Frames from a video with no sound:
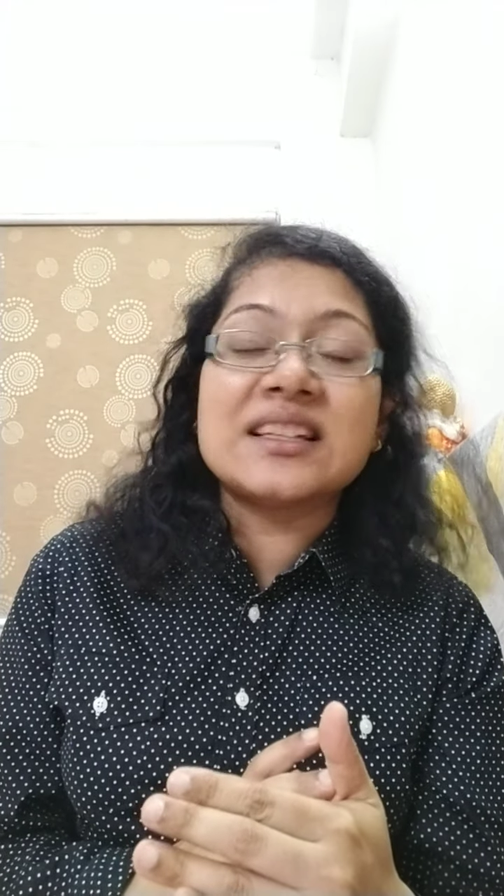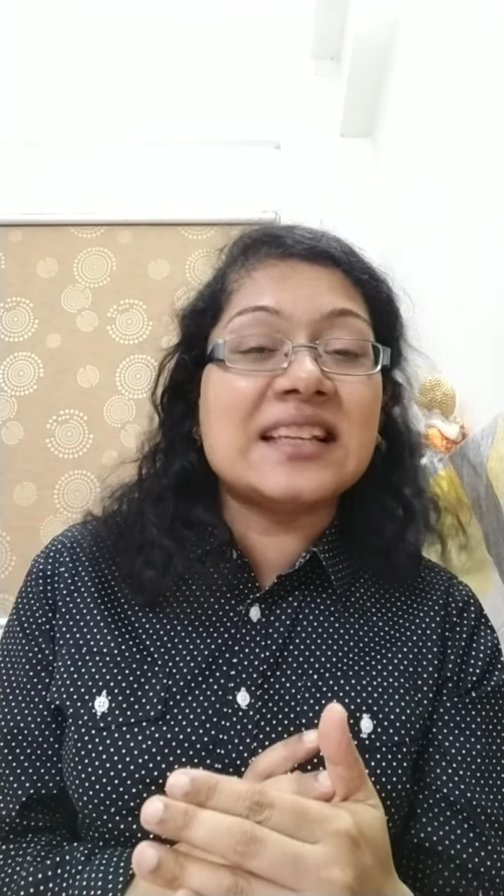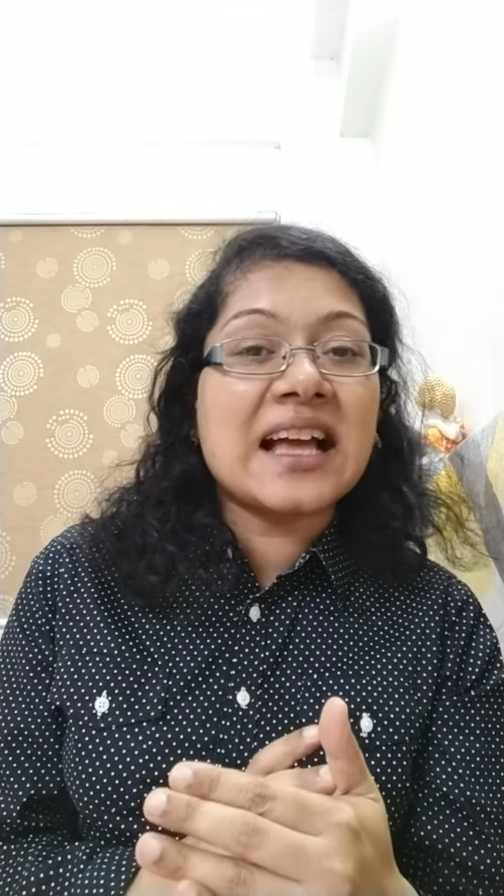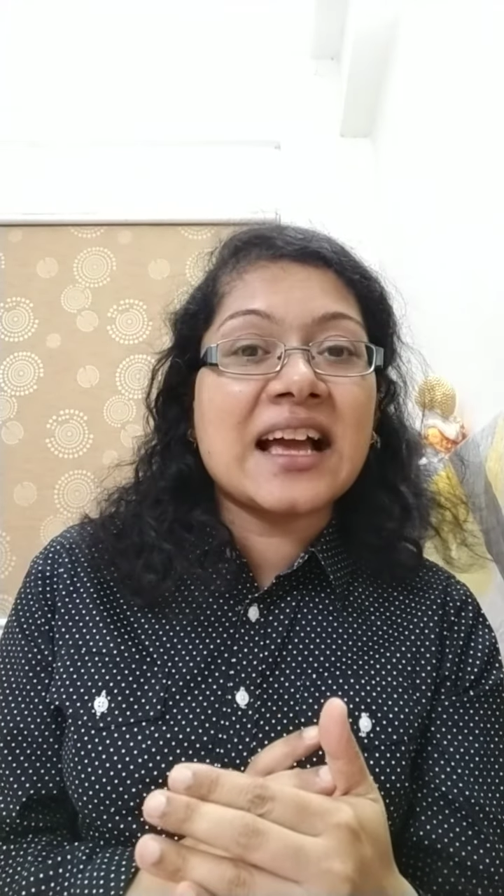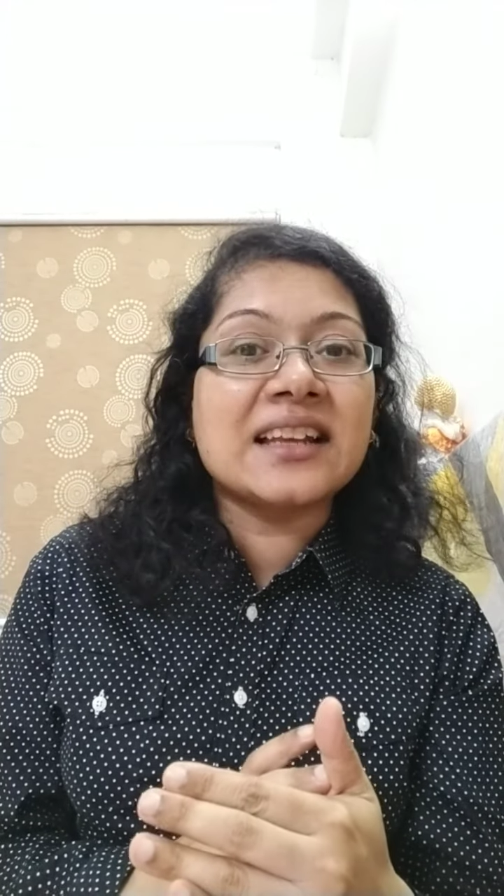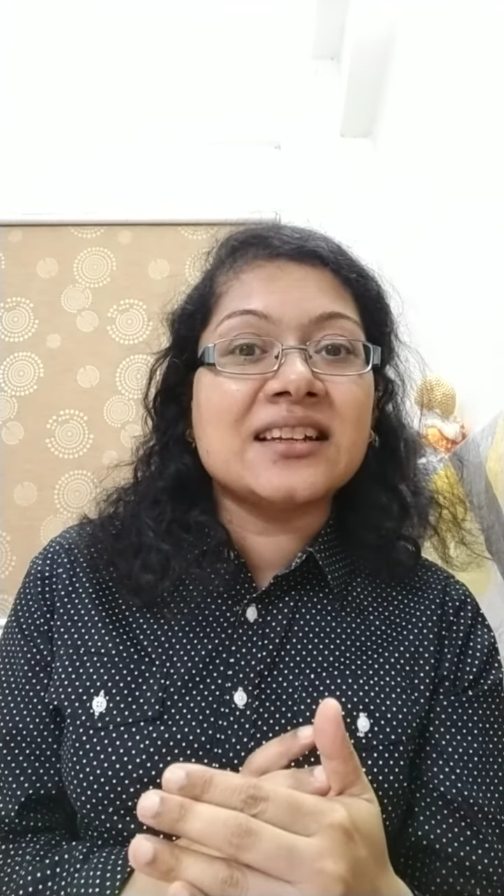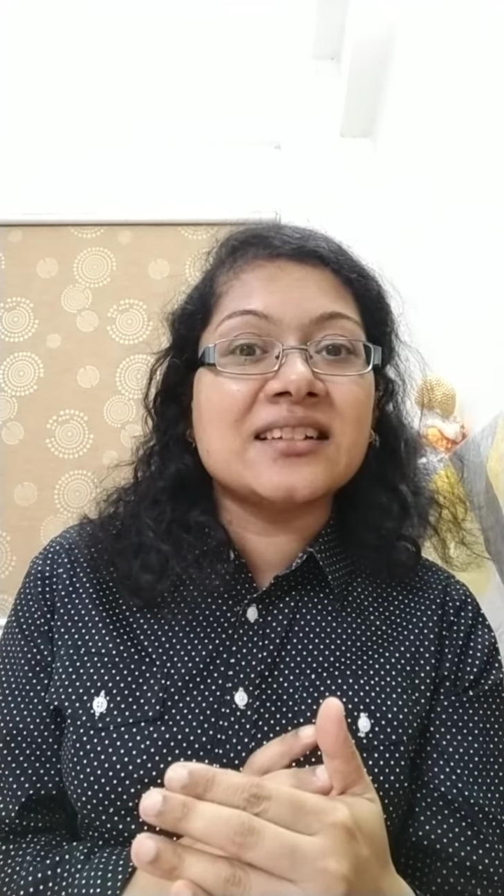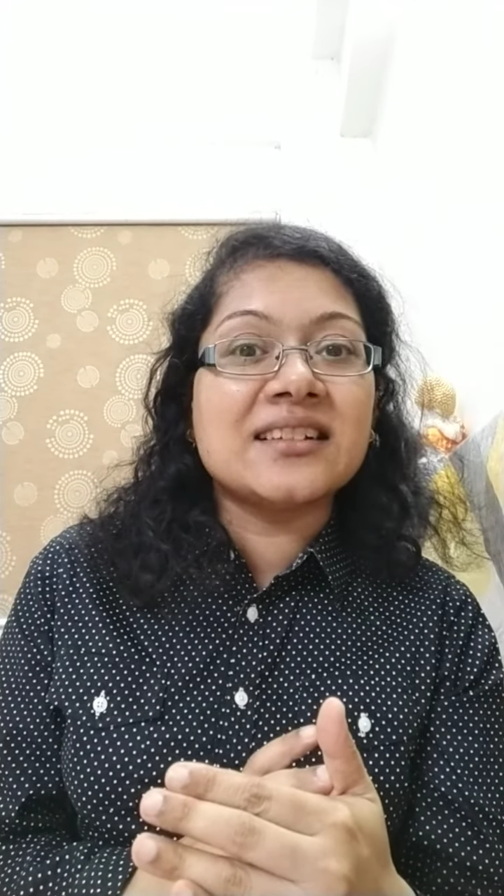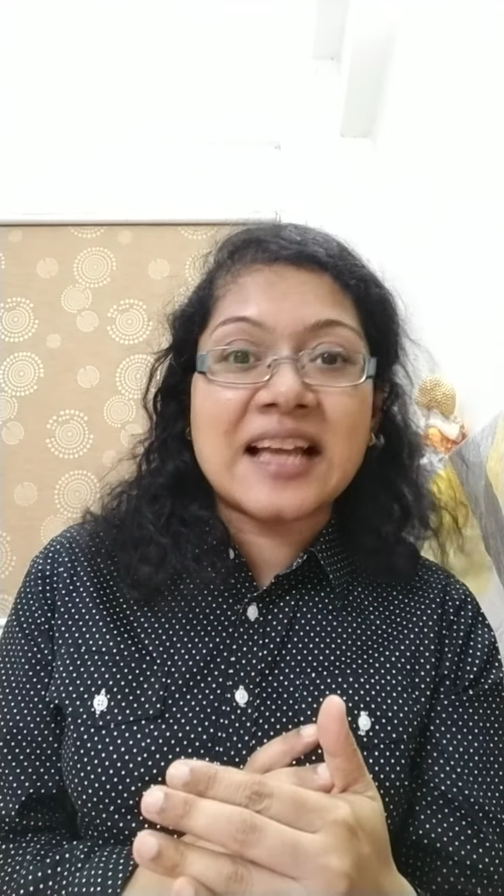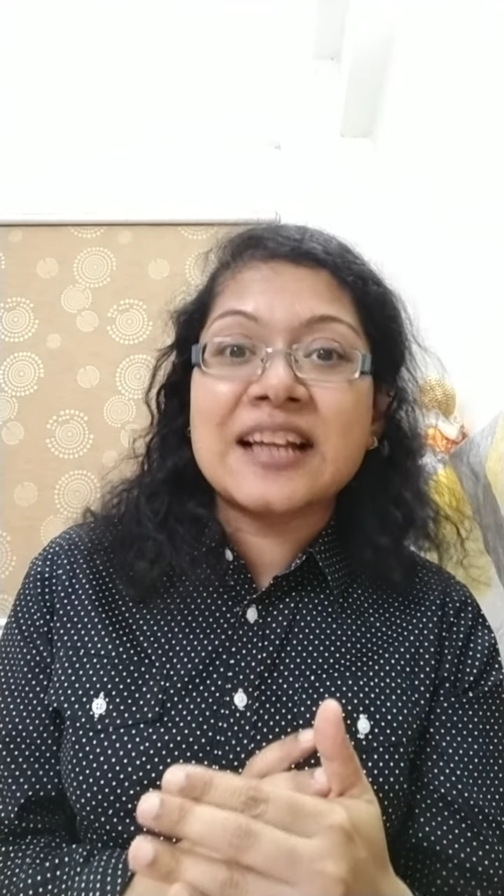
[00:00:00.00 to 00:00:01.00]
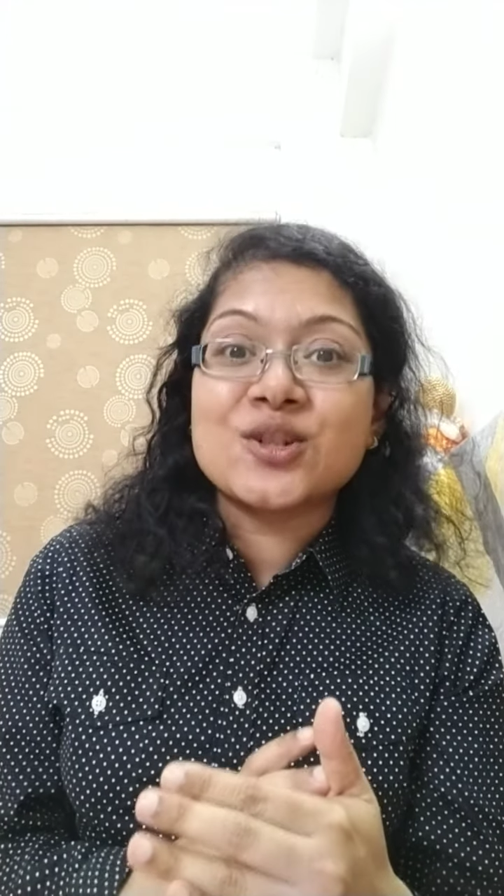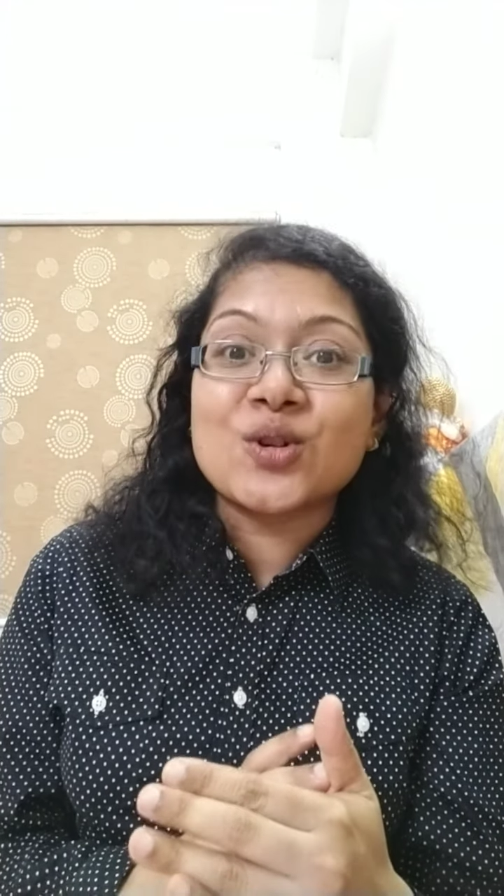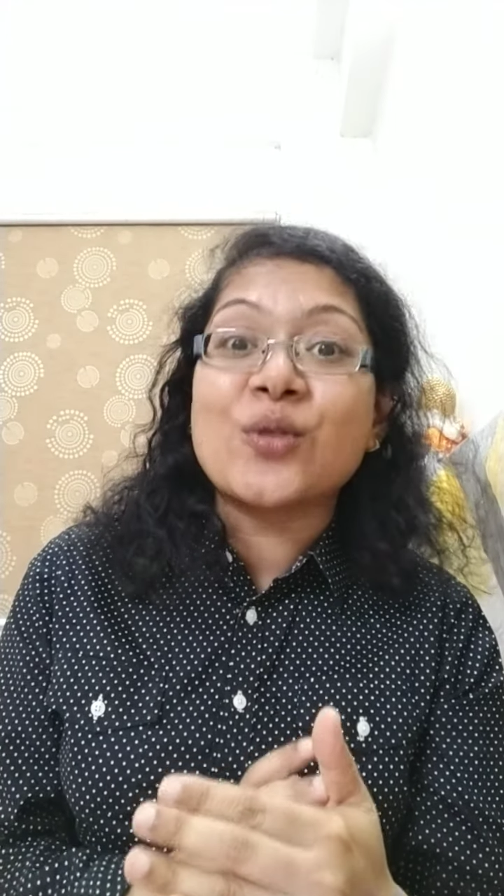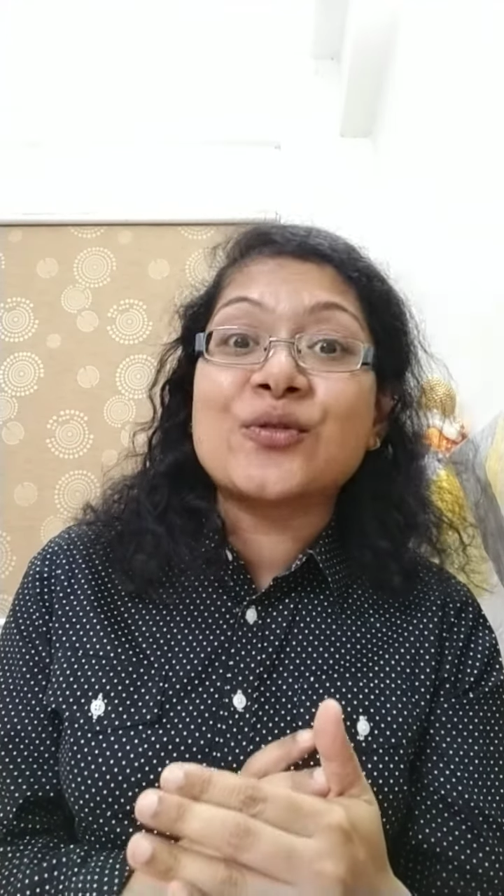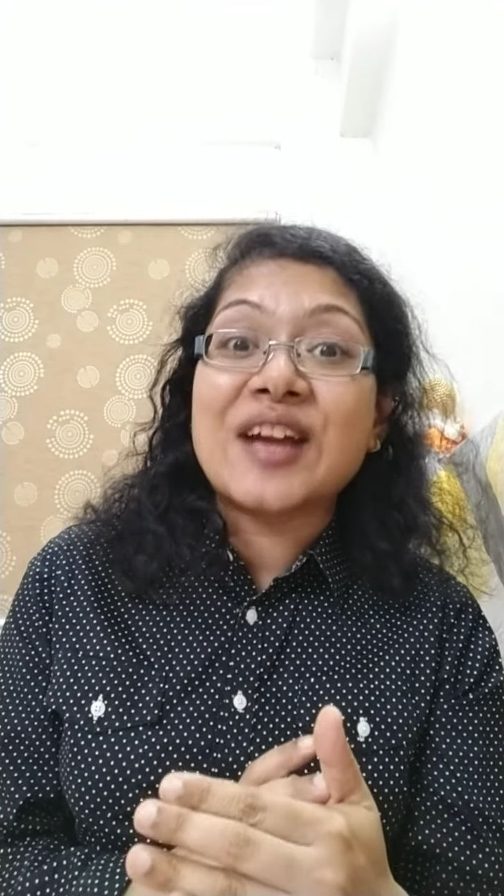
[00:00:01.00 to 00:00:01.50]
Land
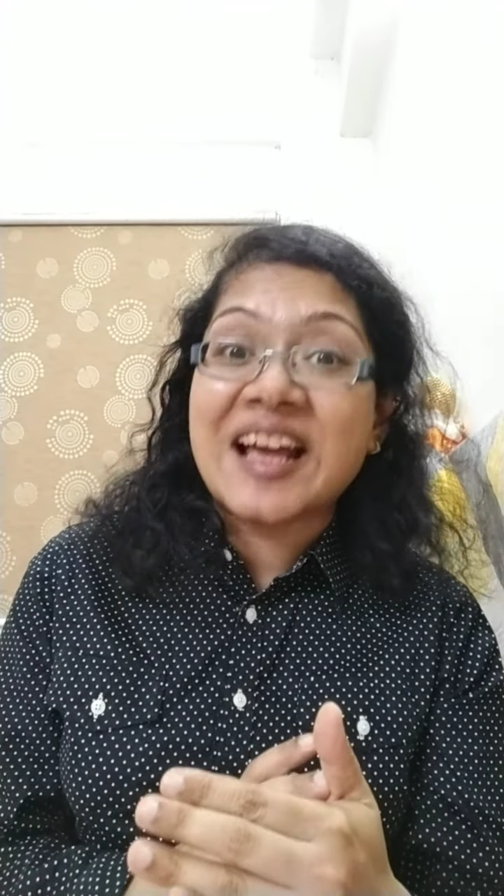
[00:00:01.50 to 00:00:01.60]
of